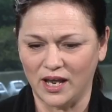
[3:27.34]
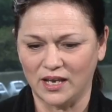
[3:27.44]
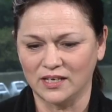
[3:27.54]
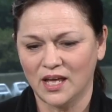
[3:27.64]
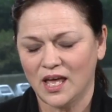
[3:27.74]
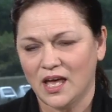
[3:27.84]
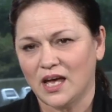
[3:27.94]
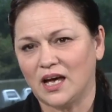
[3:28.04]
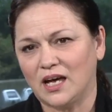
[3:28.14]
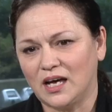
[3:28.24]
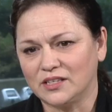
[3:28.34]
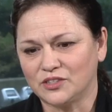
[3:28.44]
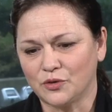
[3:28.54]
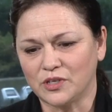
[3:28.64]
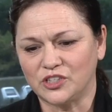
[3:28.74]
And yes.
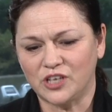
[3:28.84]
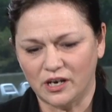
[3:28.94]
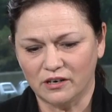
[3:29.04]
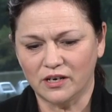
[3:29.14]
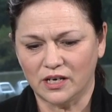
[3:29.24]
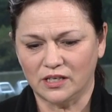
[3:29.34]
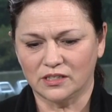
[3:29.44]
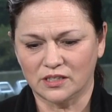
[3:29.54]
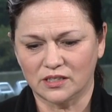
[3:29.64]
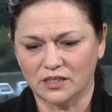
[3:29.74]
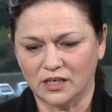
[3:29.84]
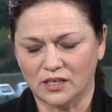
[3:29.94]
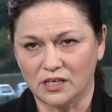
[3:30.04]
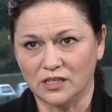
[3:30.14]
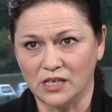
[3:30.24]
So the charities
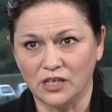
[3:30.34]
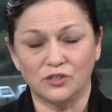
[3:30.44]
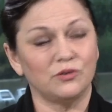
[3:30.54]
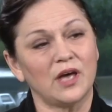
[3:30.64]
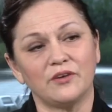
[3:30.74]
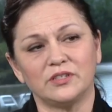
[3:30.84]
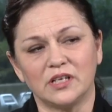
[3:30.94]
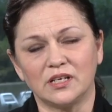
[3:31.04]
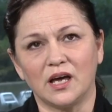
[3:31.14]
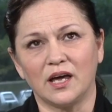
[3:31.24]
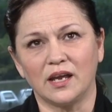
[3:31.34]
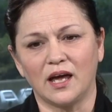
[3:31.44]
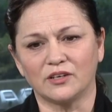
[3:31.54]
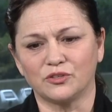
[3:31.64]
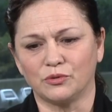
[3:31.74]
in 2009
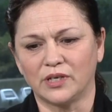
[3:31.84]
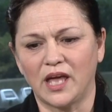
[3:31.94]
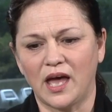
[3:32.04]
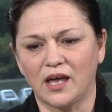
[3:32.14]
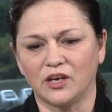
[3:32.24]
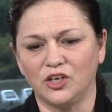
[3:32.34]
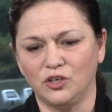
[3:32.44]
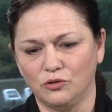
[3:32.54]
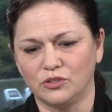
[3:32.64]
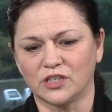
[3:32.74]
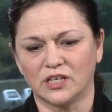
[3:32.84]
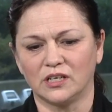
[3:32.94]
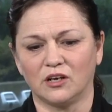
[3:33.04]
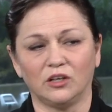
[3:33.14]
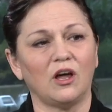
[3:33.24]
actually had a huge
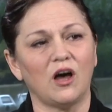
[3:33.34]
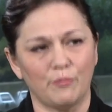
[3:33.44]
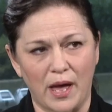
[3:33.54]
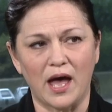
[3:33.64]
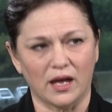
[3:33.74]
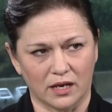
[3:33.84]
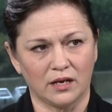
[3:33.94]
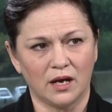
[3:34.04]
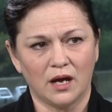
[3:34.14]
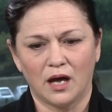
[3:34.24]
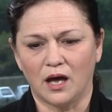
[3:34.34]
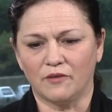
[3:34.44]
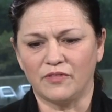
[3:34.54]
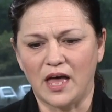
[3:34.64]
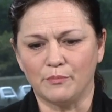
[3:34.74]
clawback
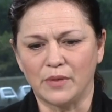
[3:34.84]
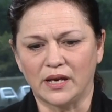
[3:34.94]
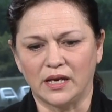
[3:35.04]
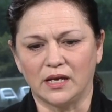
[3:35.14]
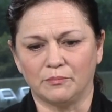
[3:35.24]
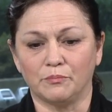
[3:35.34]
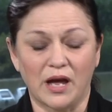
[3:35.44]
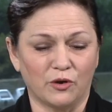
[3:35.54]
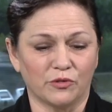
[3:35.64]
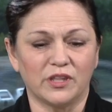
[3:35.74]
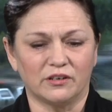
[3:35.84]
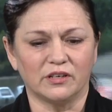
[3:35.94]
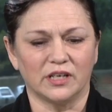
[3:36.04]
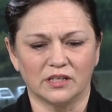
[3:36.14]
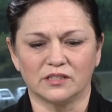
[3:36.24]
of that money. My own
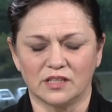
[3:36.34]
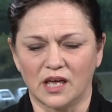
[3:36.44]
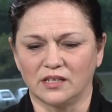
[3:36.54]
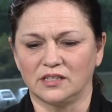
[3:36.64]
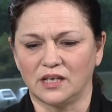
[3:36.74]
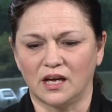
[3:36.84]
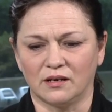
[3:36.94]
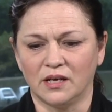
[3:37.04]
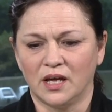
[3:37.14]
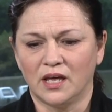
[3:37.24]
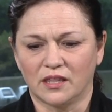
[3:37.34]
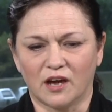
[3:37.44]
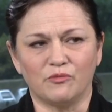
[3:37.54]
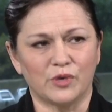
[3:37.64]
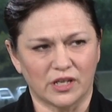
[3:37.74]
theory is that the
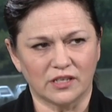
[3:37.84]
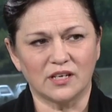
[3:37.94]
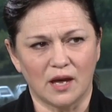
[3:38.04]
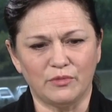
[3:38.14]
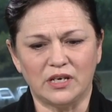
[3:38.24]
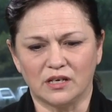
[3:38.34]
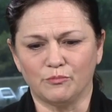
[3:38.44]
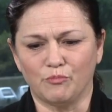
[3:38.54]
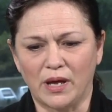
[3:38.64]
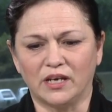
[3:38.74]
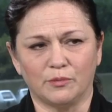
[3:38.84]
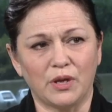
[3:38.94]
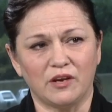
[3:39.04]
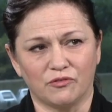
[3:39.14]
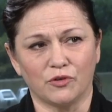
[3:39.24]
government at the time needed money to
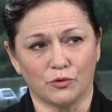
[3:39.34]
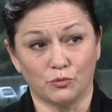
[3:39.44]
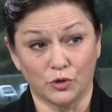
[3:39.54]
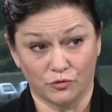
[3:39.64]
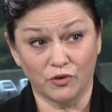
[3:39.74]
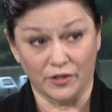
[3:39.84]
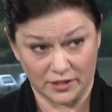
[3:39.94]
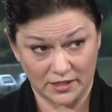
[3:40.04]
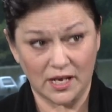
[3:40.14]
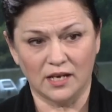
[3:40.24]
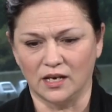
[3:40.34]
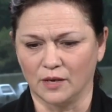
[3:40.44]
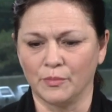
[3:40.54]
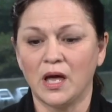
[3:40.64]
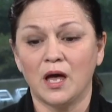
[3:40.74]
pay for the roof on the stadium,